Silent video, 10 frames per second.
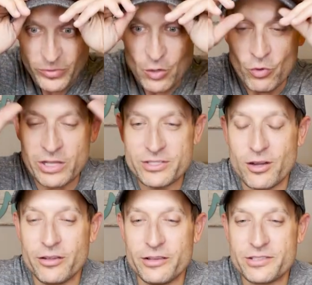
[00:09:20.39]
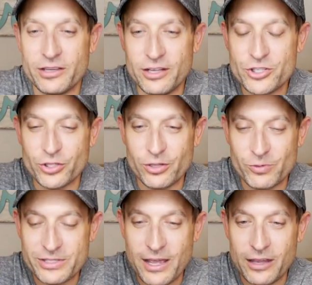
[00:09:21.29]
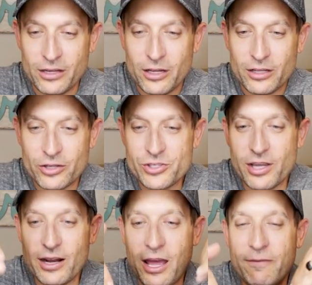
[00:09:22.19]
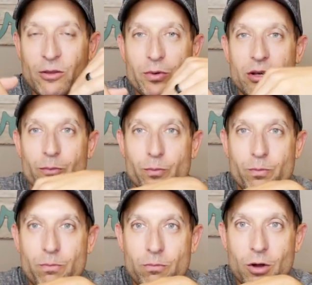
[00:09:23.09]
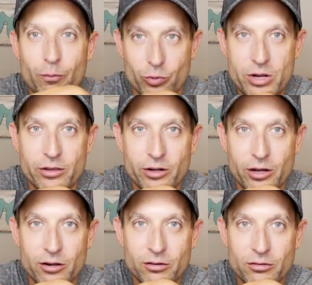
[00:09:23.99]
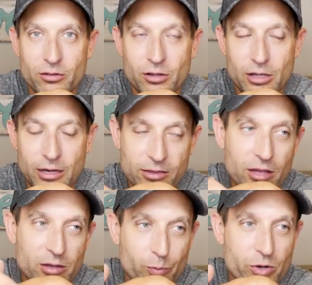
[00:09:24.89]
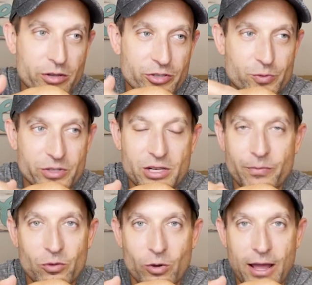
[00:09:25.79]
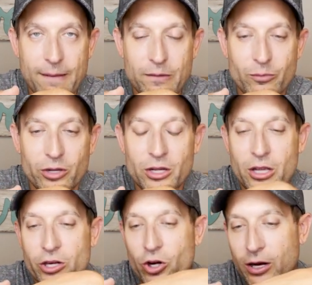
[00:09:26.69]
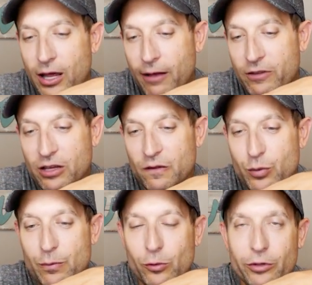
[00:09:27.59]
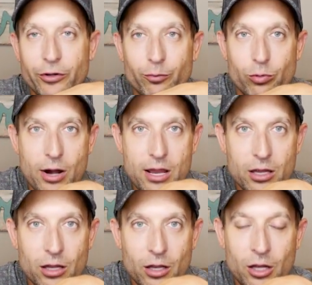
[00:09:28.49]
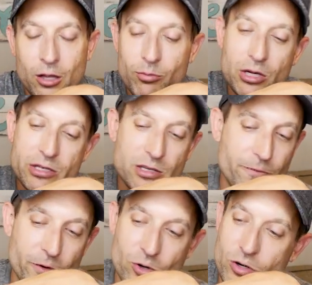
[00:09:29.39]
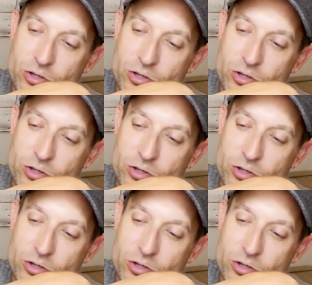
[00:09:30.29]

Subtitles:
when I saw this initially was that there's going to have to be a breather here. And I thought the breathers where something would happen, but you're going to have to give people a little break because if you're